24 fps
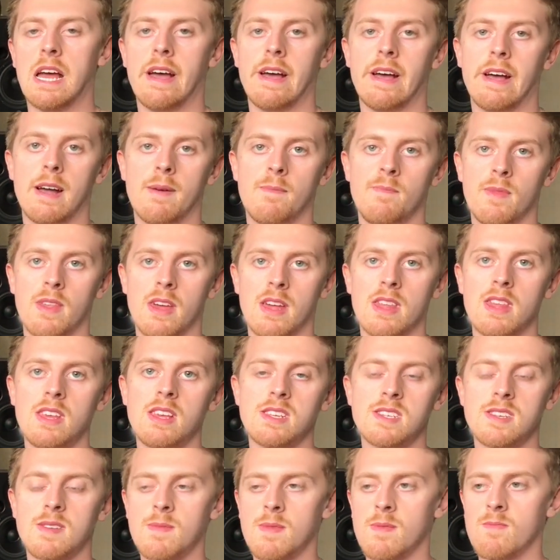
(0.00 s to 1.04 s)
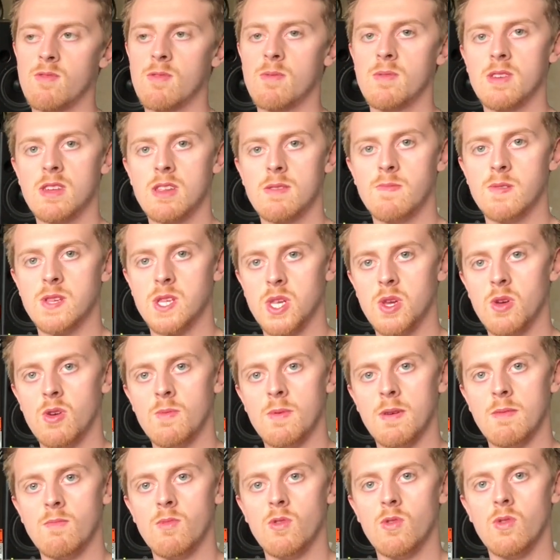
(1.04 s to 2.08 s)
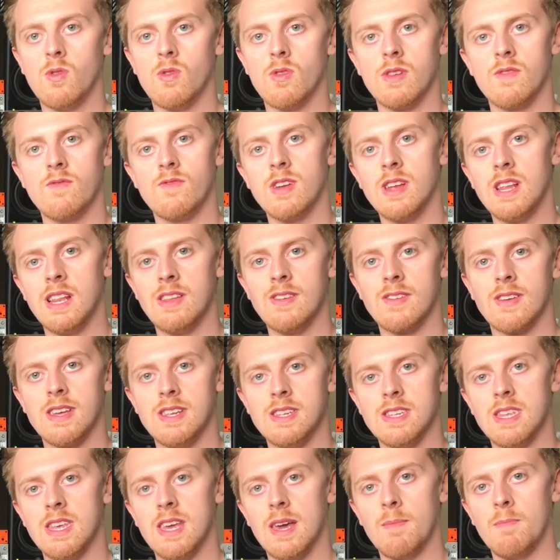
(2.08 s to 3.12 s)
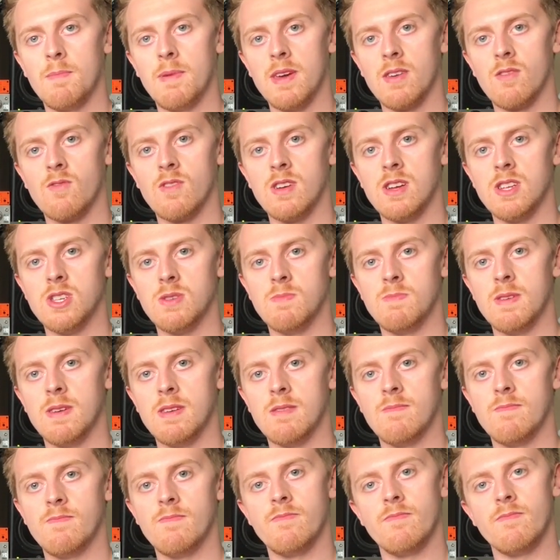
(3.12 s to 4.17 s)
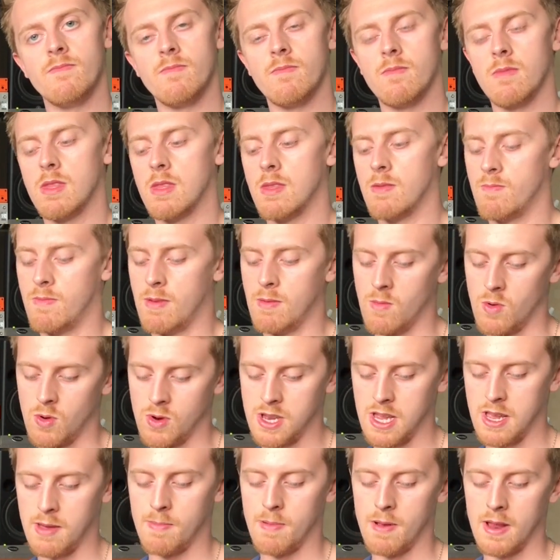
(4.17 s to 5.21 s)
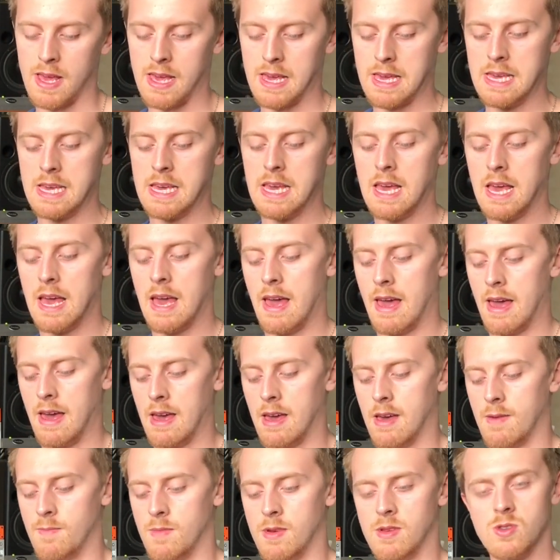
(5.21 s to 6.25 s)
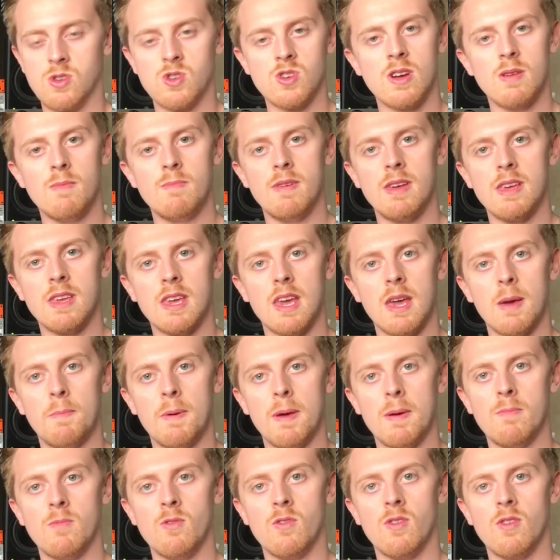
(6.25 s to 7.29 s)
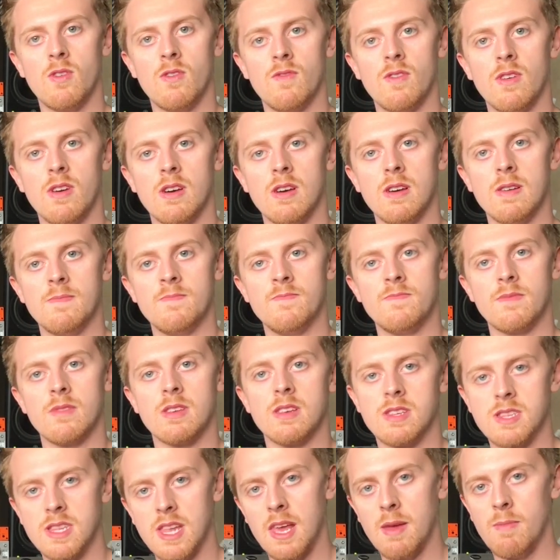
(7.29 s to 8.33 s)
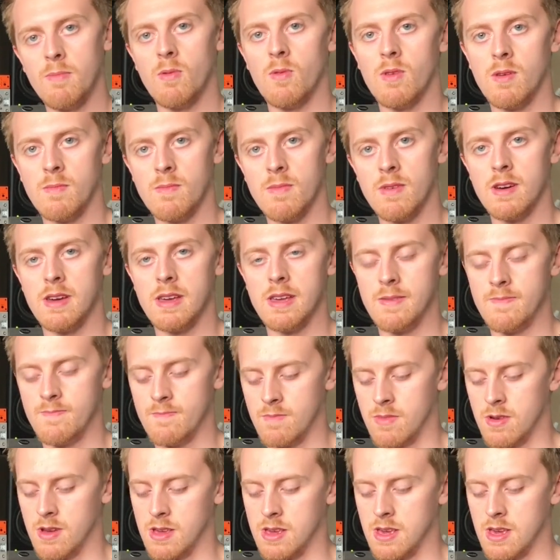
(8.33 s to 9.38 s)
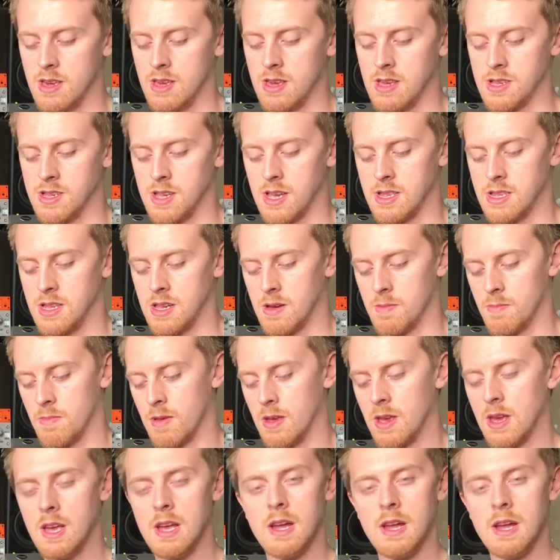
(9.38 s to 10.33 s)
I think it's something I'm probably going to pursue a bit more and really look into the Ampeg range a bit more deeply. And try and make it a bit more of a staple in my gigging setup.